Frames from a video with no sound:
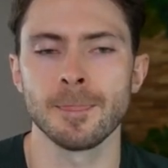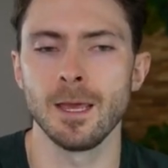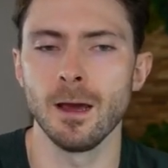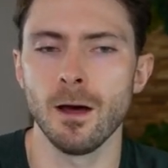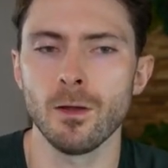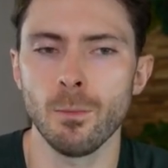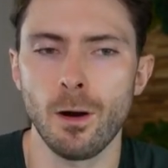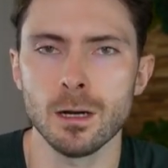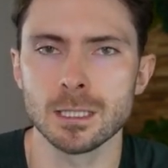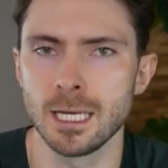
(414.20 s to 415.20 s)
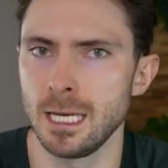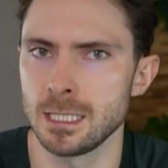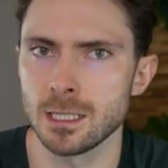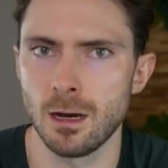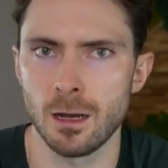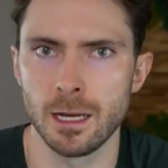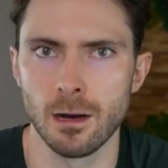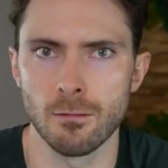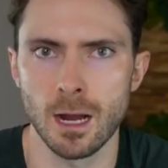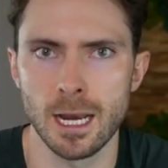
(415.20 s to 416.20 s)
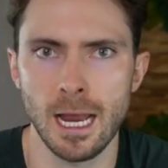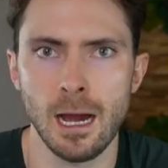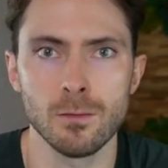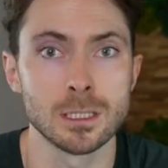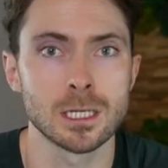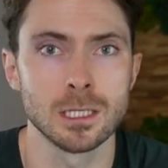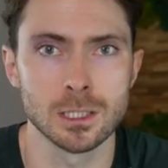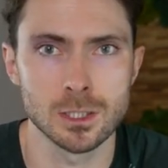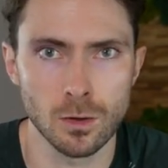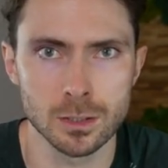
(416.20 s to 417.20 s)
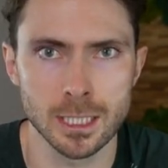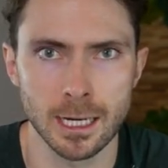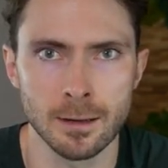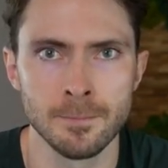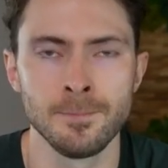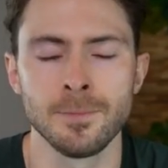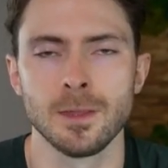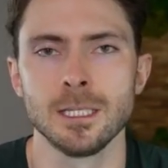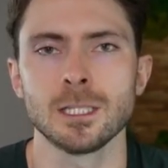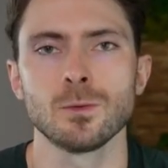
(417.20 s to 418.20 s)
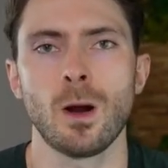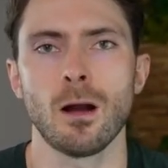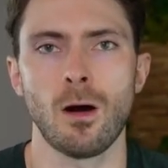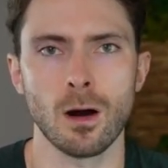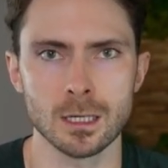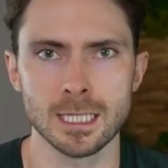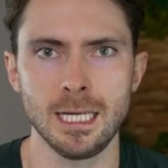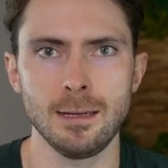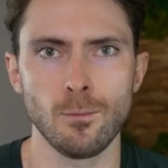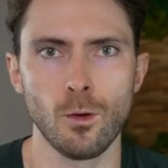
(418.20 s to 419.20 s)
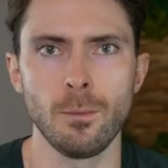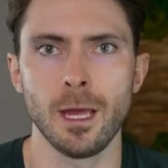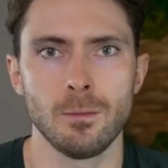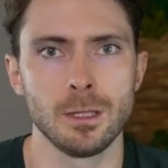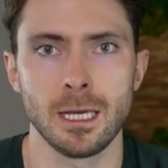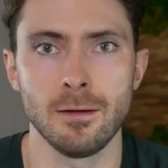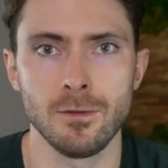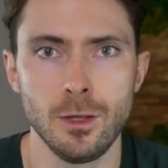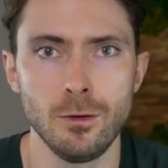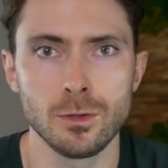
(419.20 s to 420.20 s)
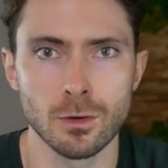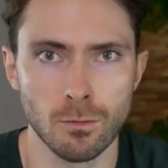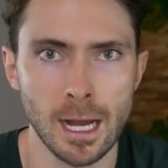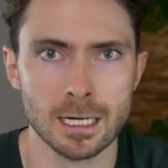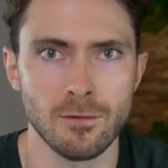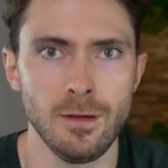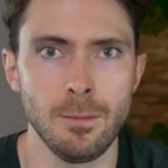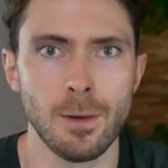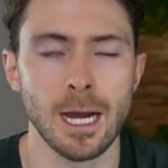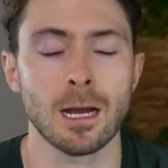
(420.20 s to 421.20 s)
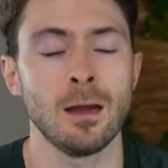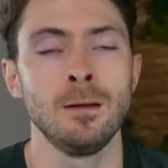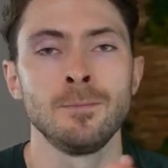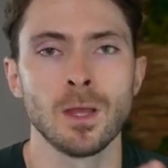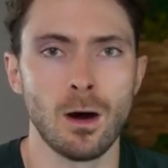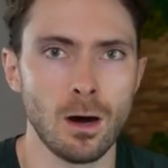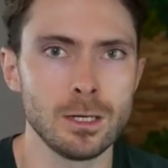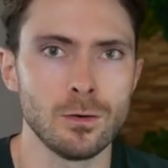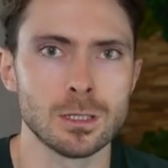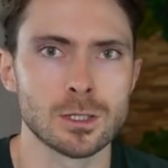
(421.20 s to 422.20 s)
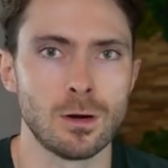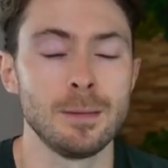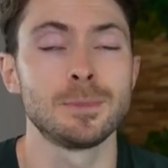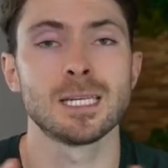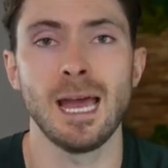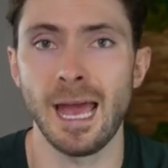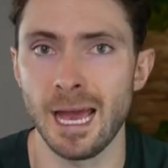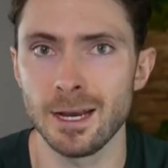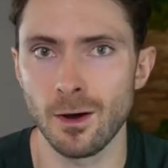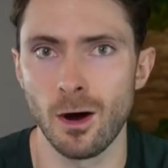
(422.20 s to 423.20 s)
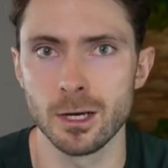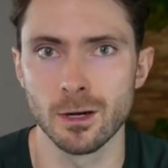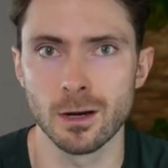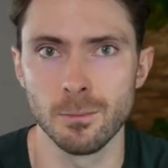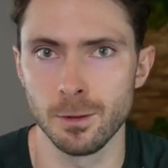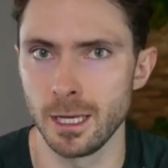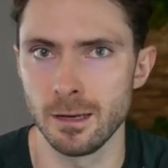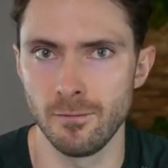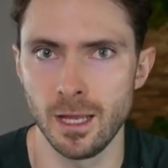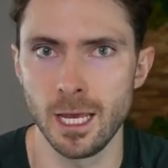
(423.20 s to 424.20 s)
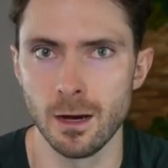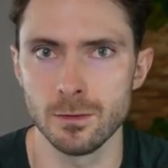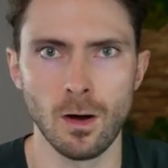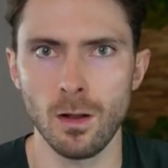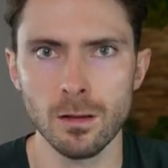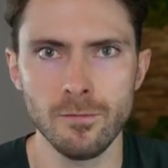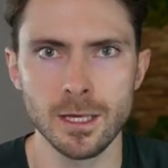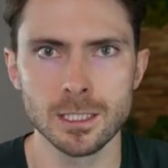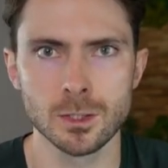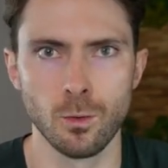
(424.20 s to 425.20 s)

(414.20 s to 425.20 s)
The other part that isn't on here right now is consulting. This is where our team will be able to give you direct feedback on your scripts and on your completed video. All of these